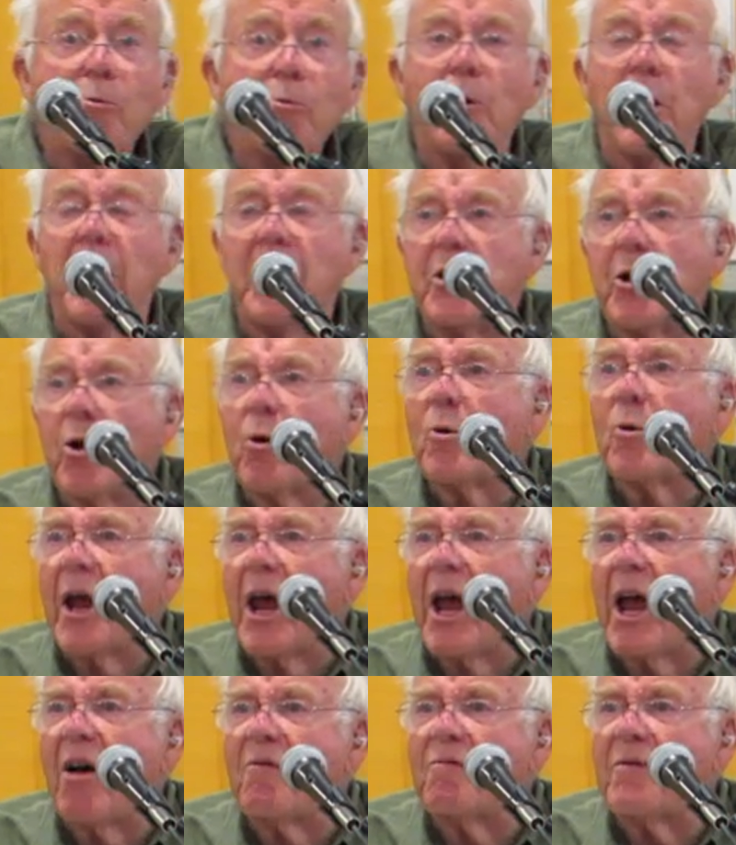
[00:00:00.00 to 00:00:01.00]
We don't
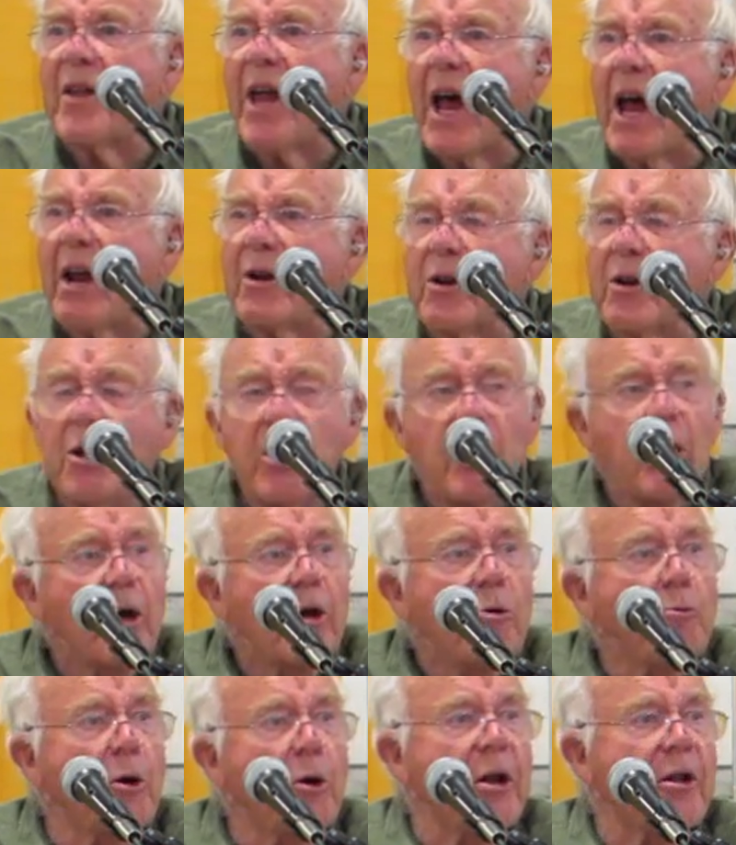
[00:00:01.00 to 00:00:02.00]
have that
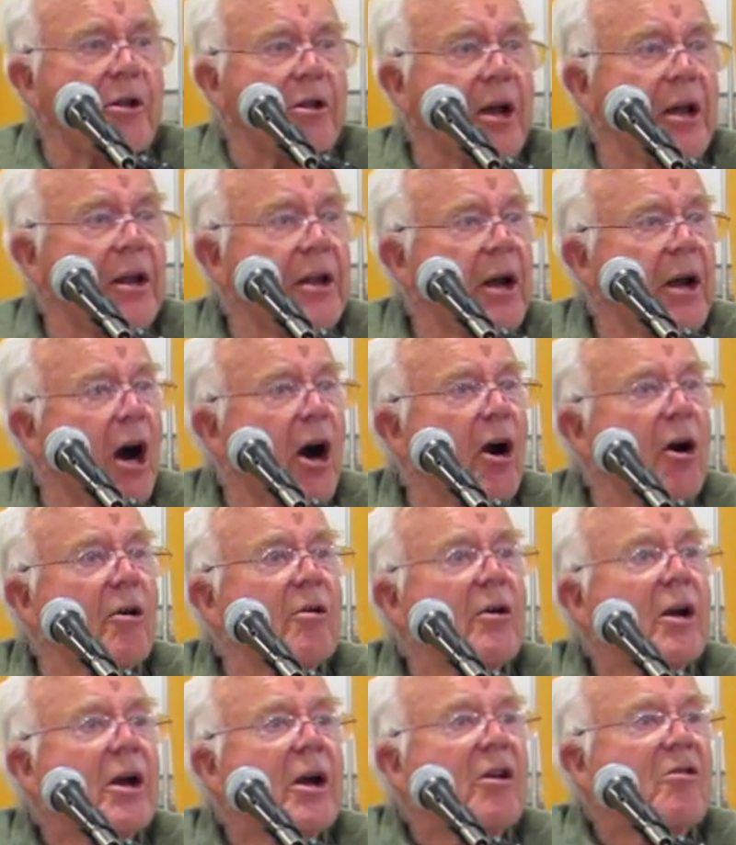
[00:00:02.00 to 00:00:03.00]
within
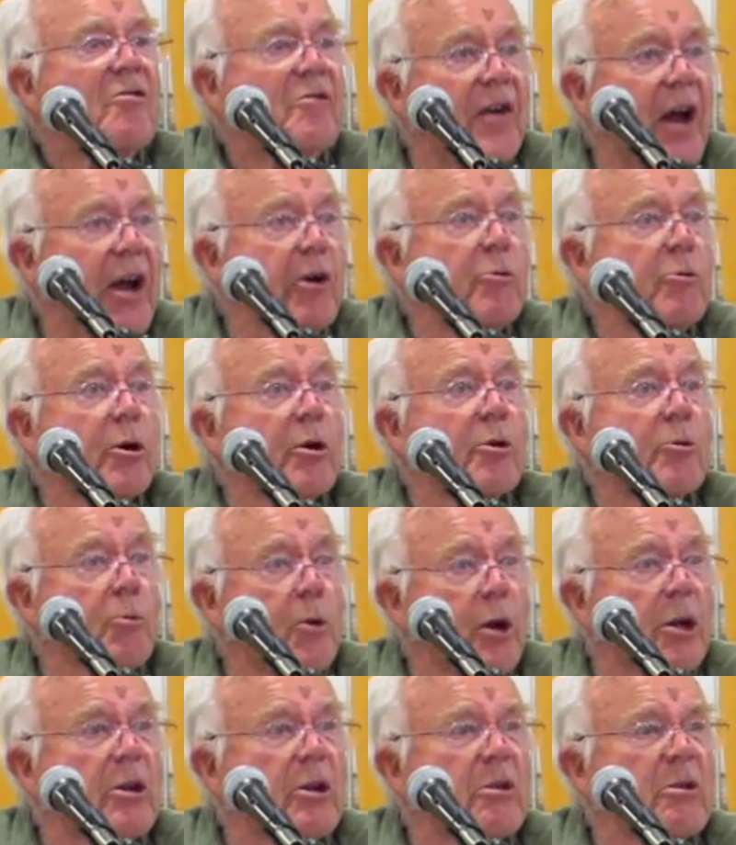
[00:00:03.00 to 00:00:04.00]
our federal
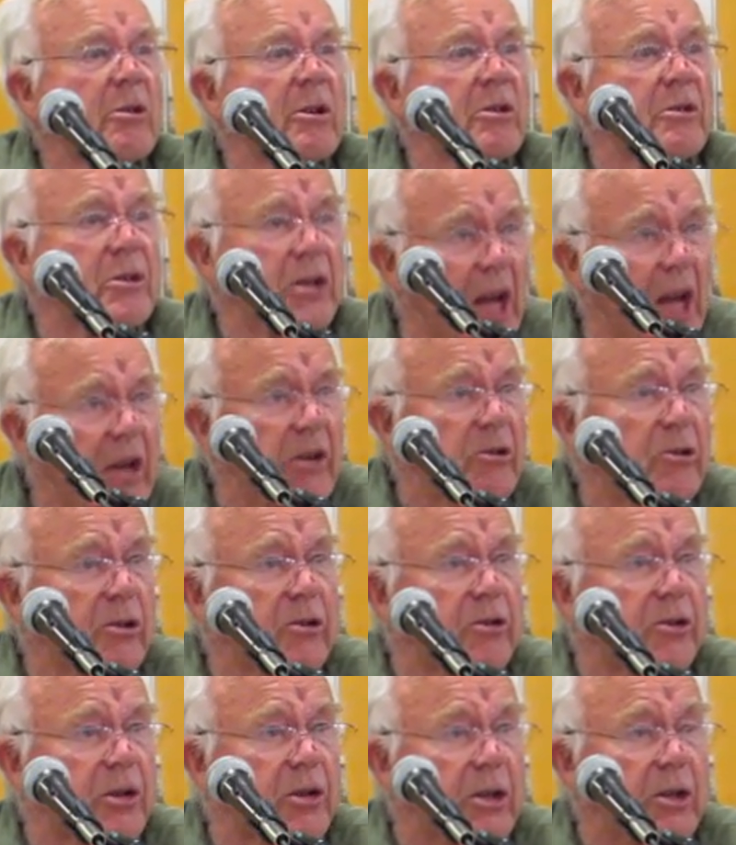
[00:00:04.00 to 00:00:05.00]
wilderness
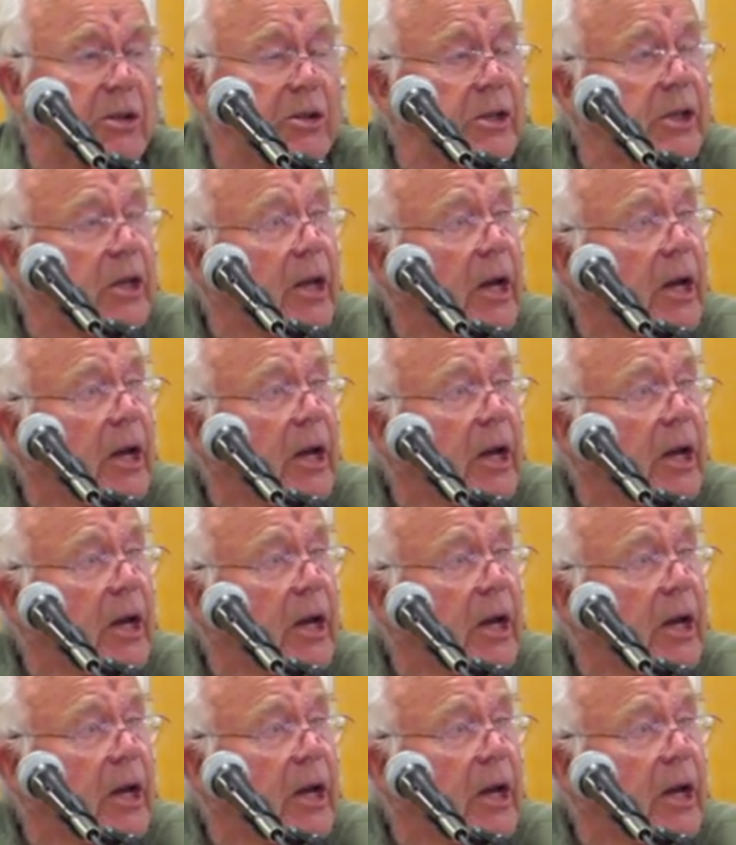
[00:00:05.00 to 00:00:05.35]
agencies.